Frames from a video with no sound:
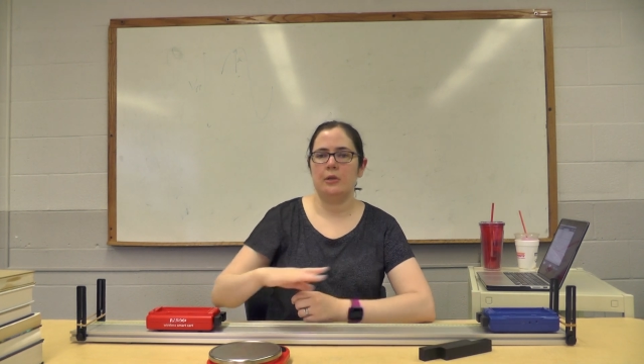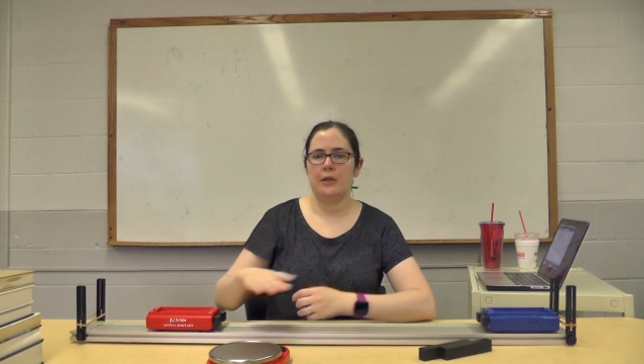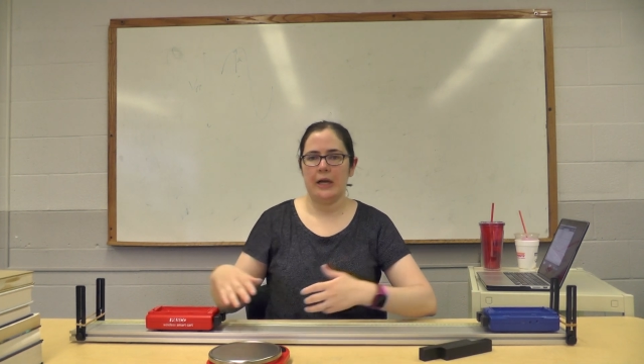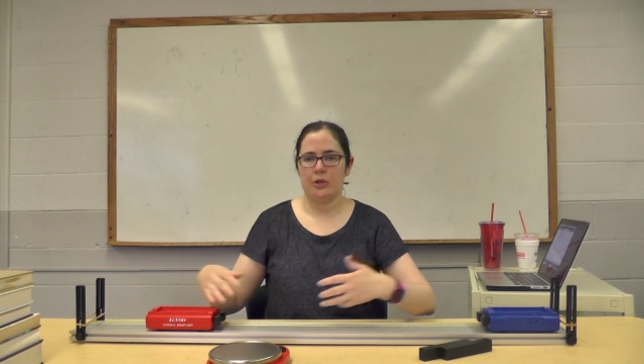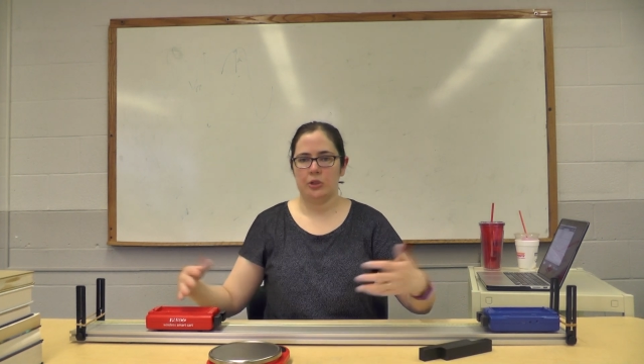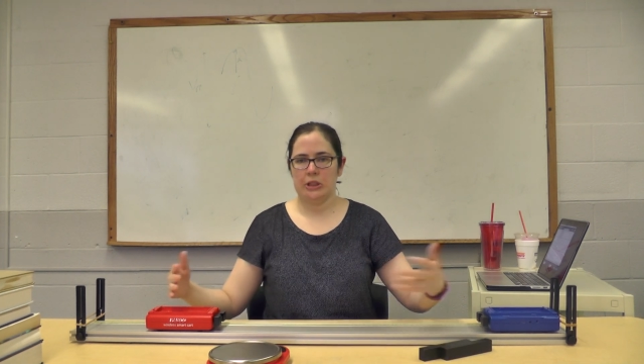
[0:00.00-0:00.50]

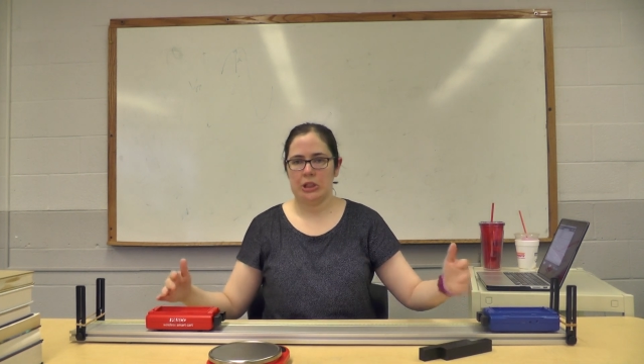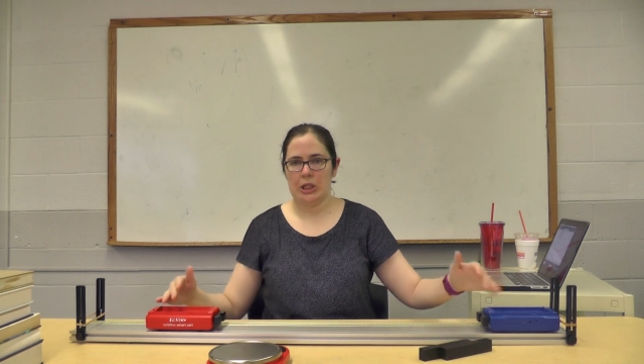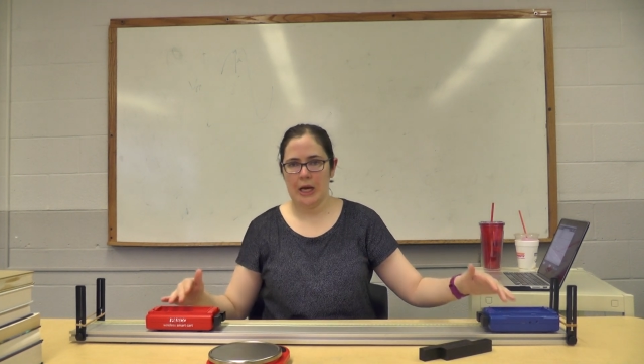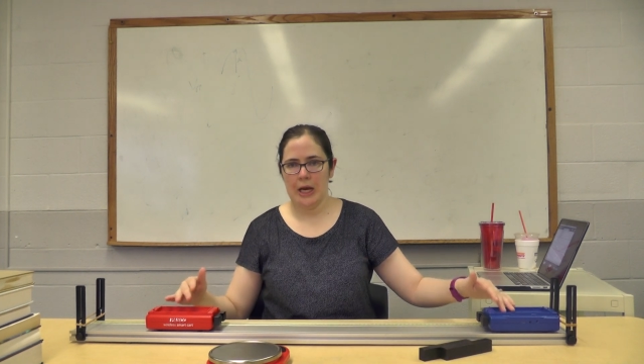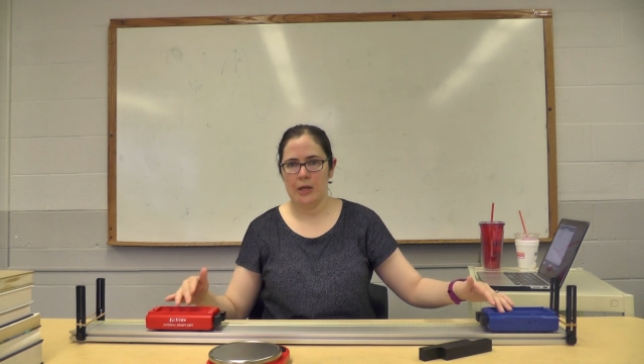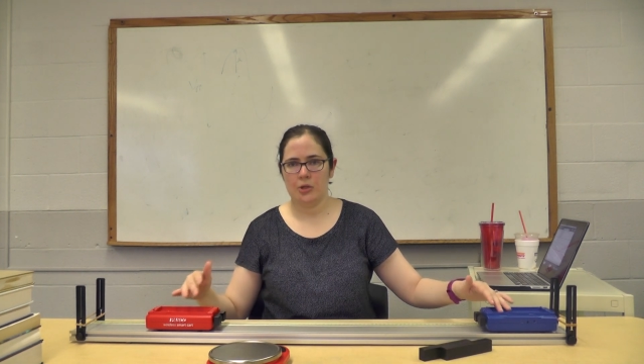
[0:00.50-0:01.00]
actually
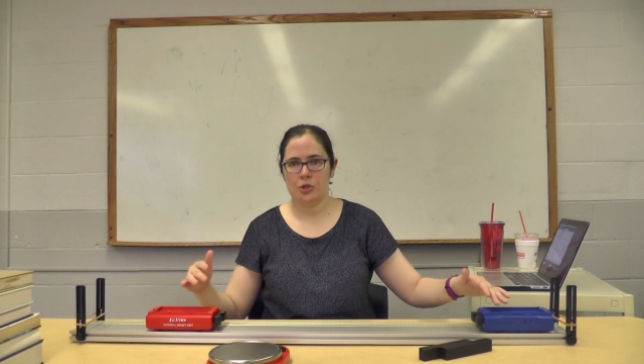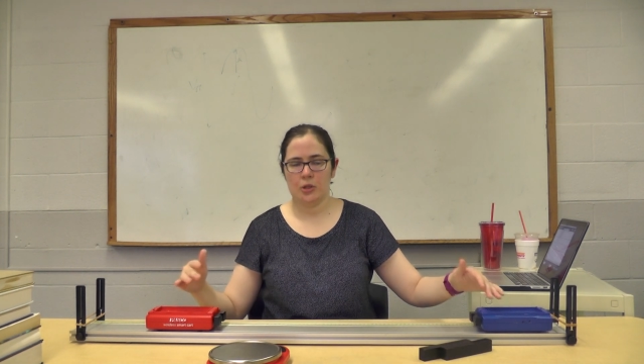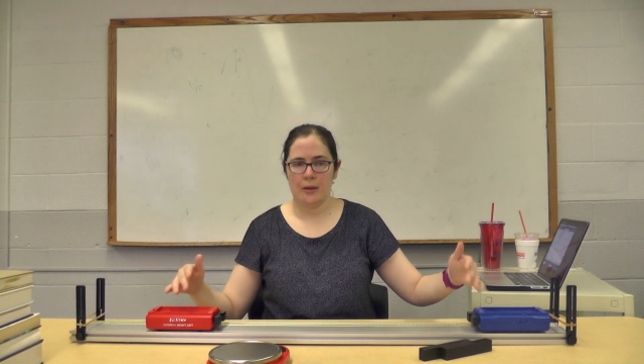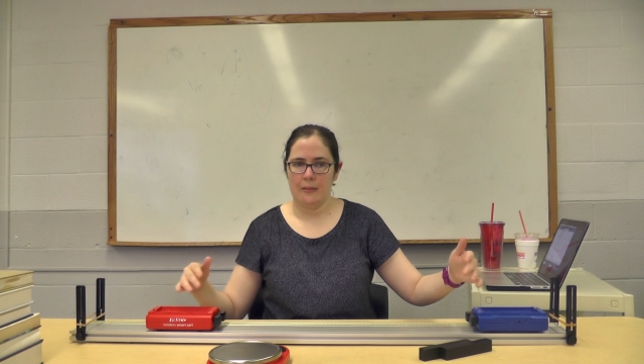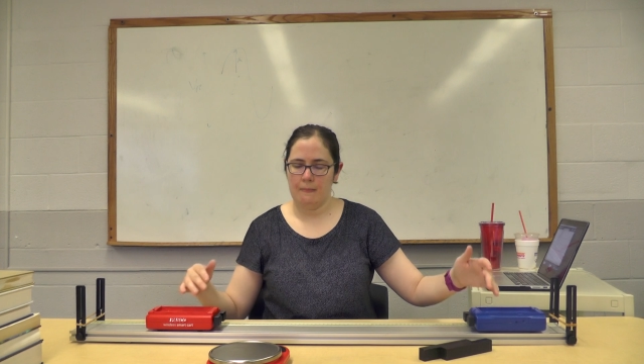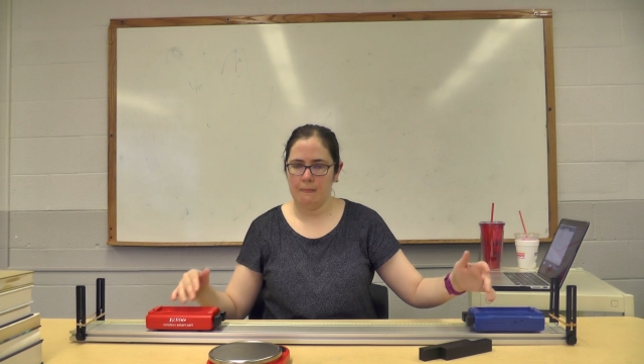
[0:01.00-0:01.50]
change
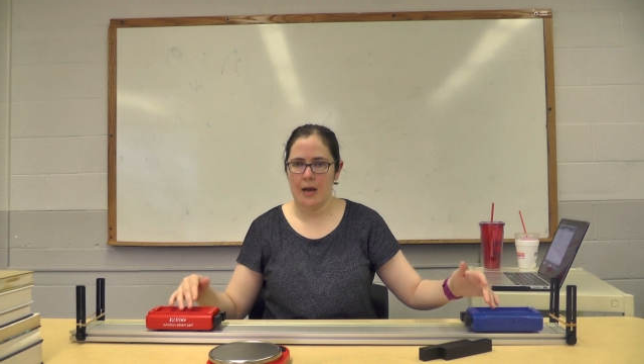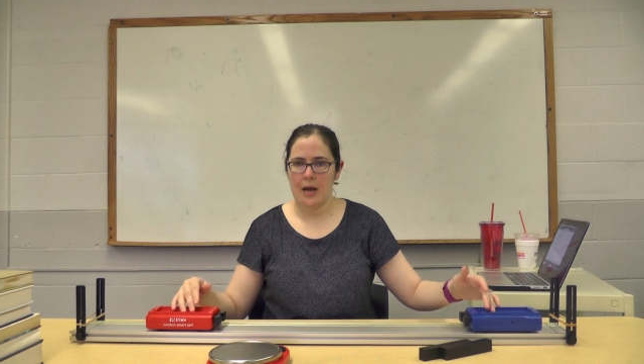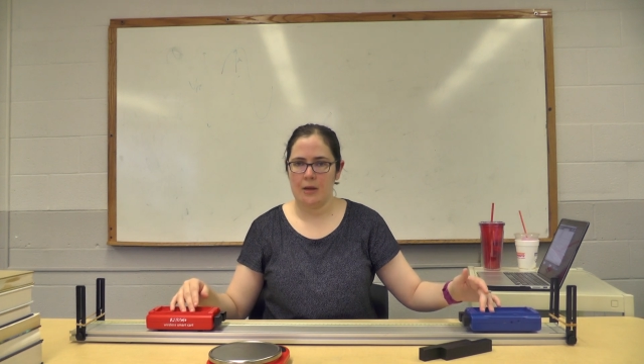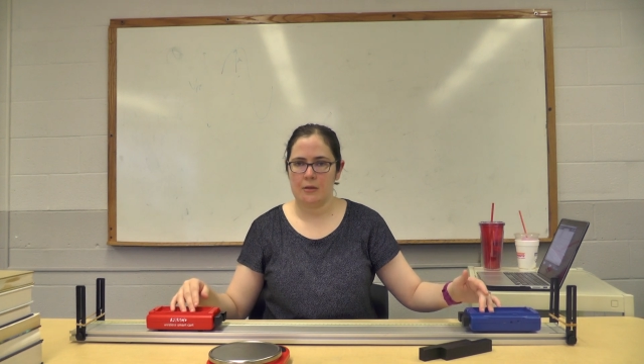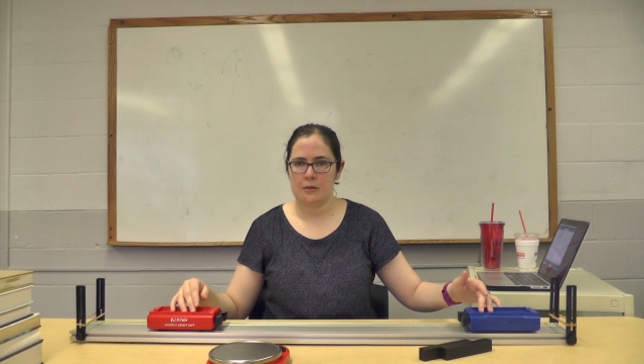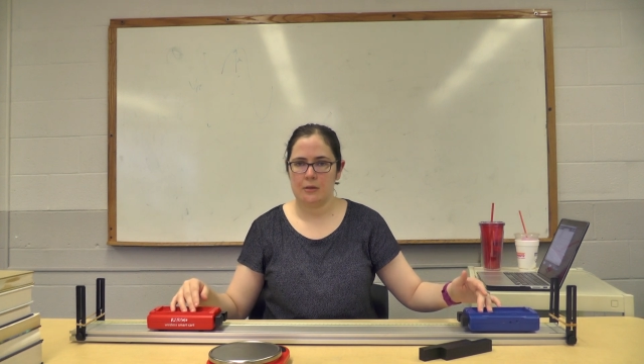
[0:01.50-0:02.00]
the
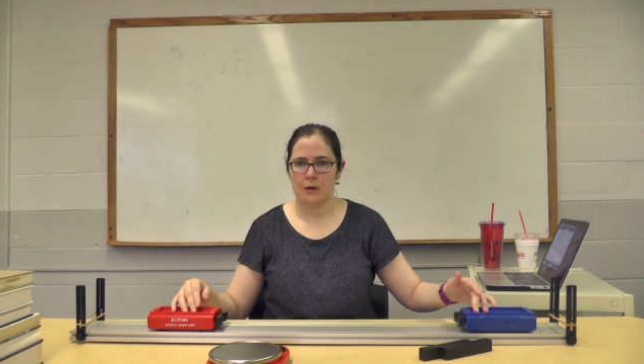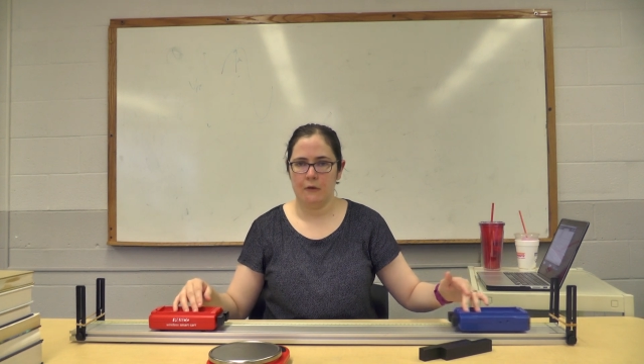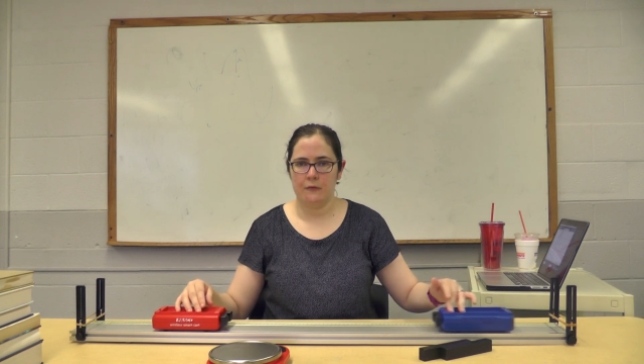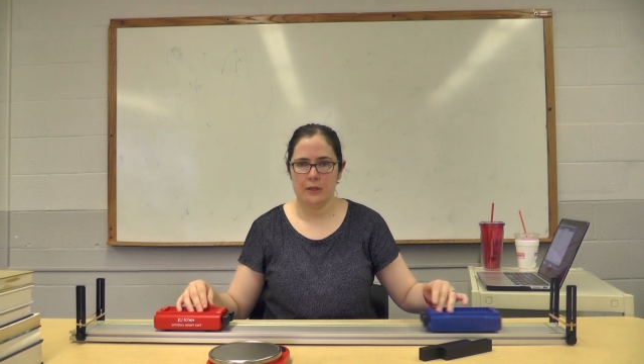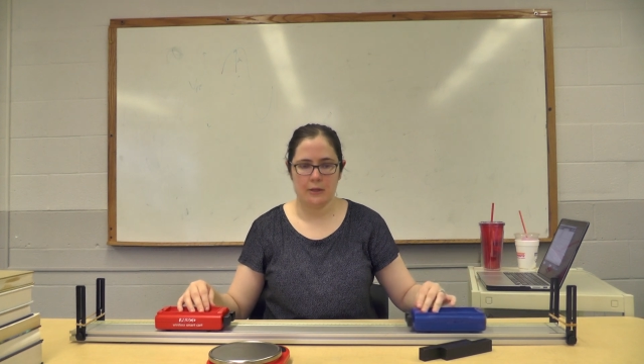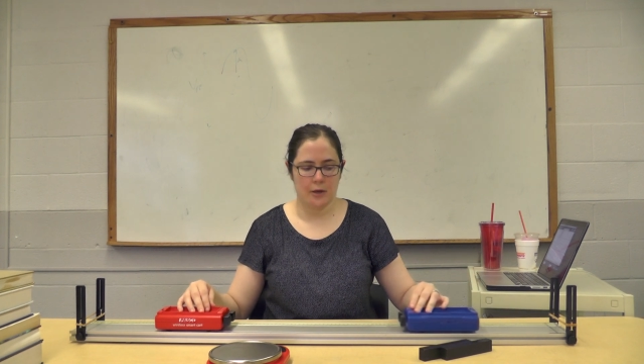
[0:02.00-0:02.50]
mass
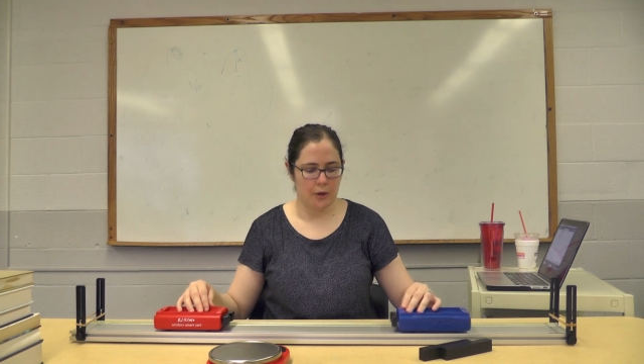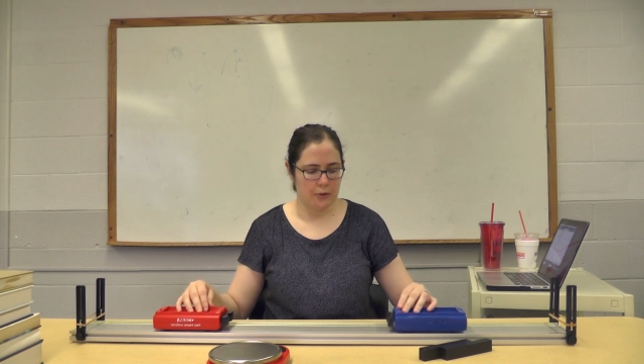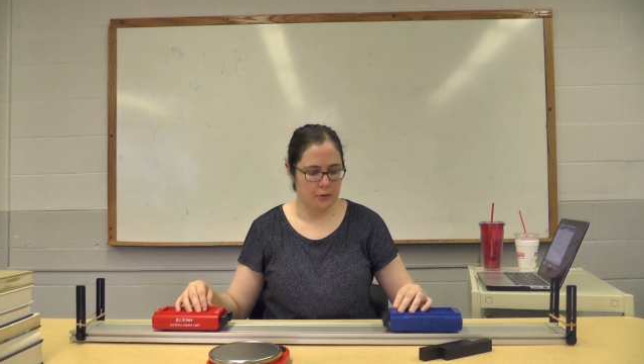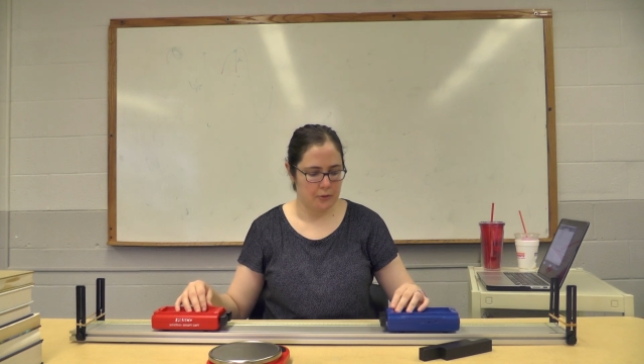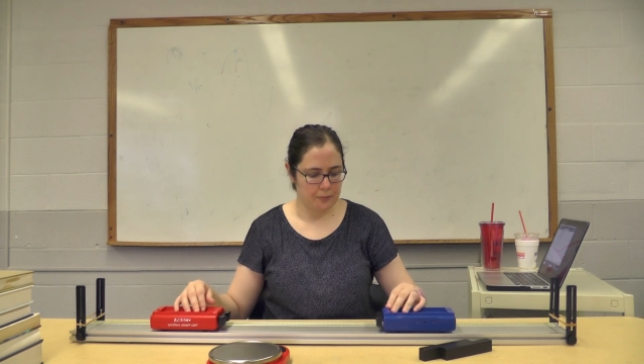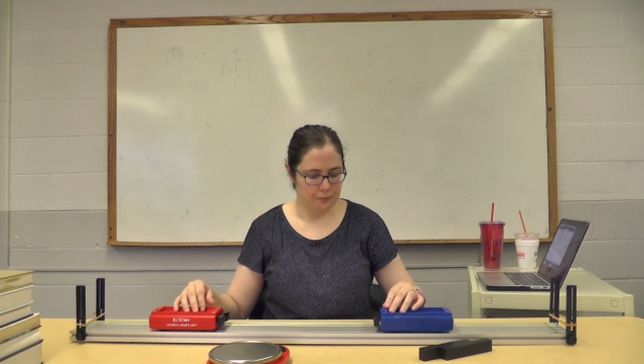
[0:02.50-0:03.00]
of these
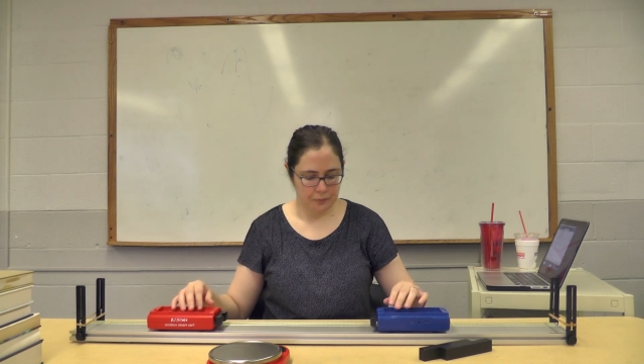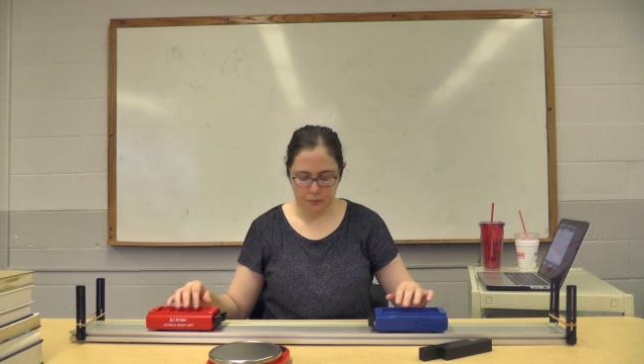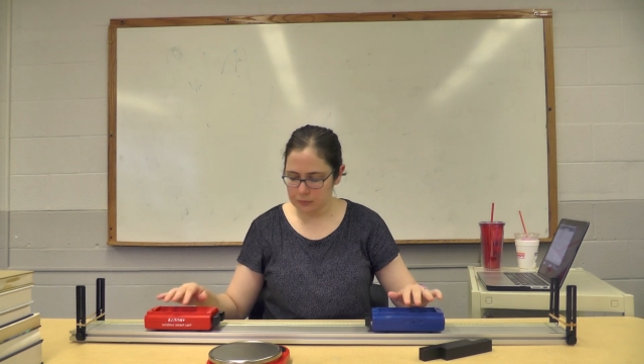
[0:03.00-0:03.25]
carts.